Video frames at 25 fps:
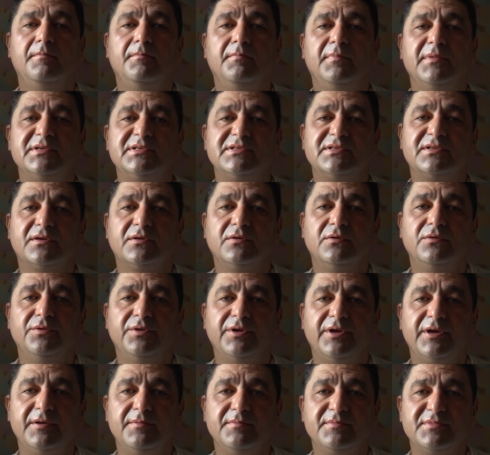Mystical
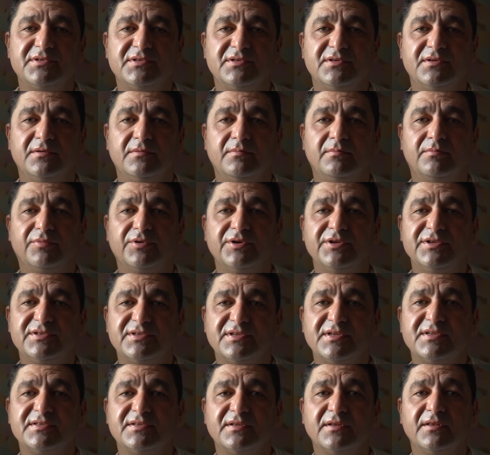names,
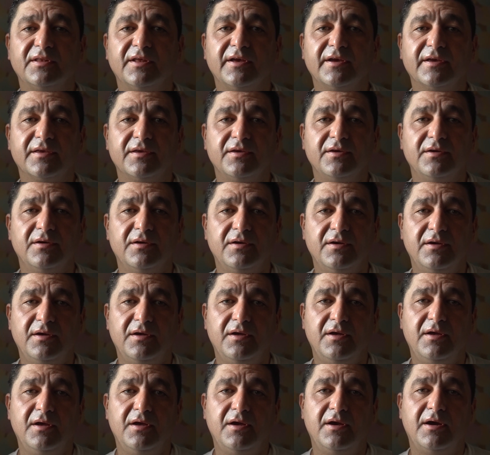Princess and Lucky.
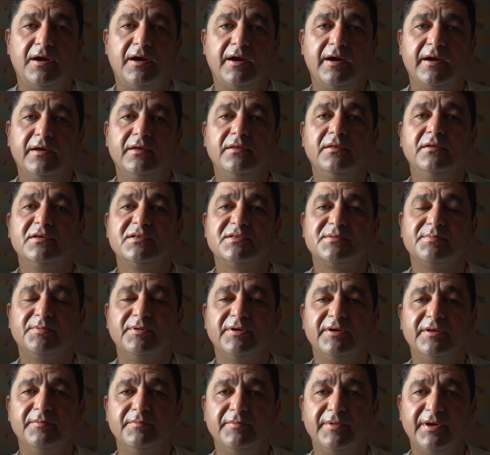I can
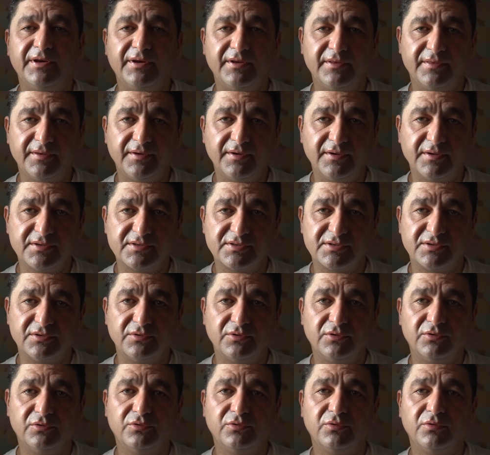explain many things,
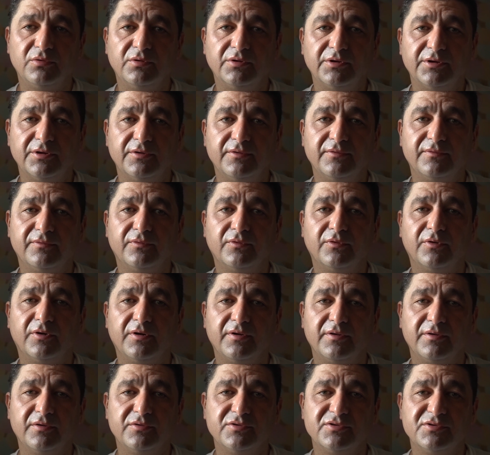not only for
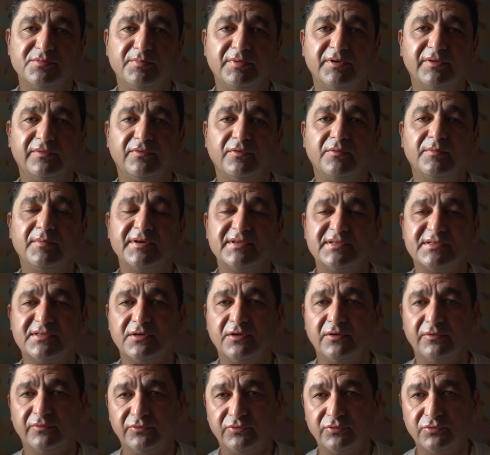others, but for
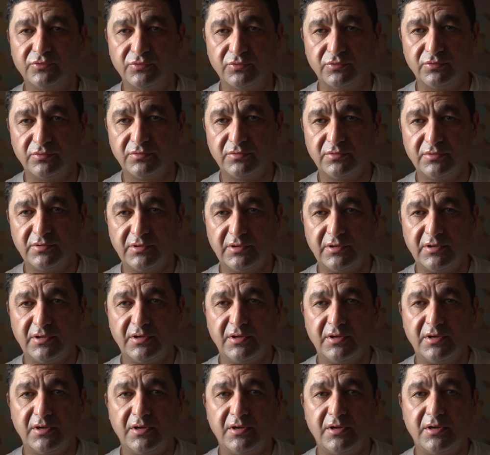myself too.
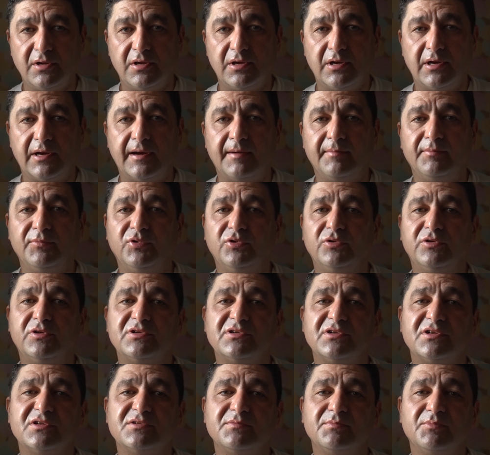I'm not a
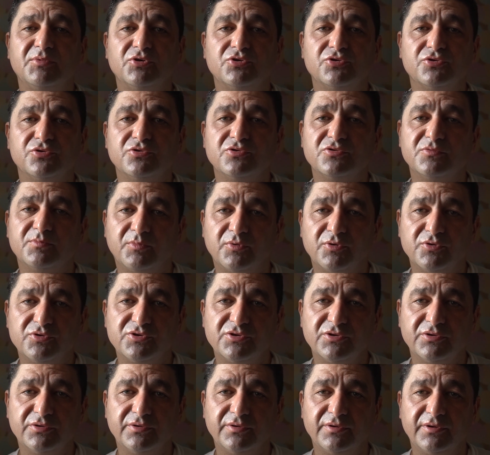suspicious
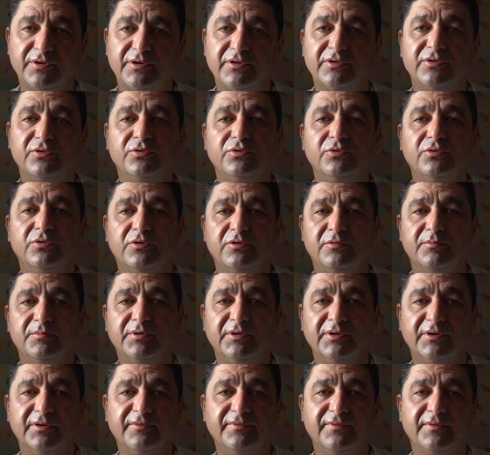person and do not
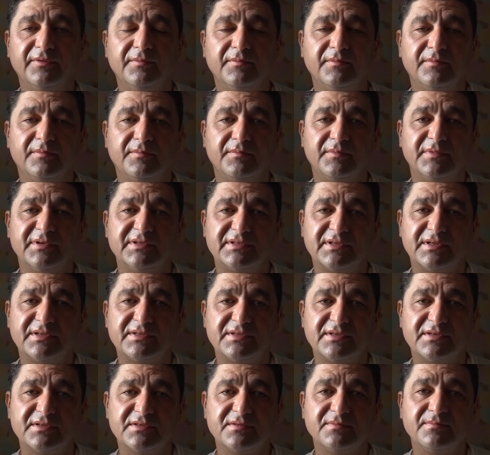believe in
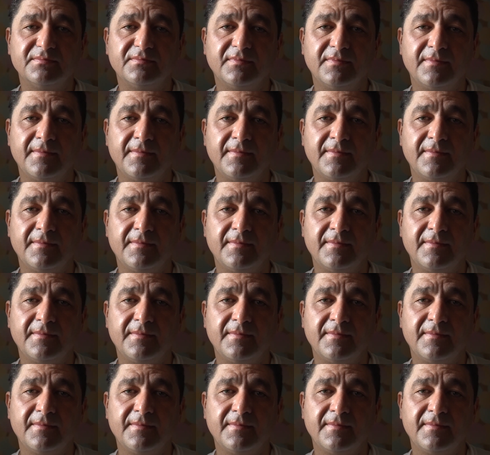mysticism,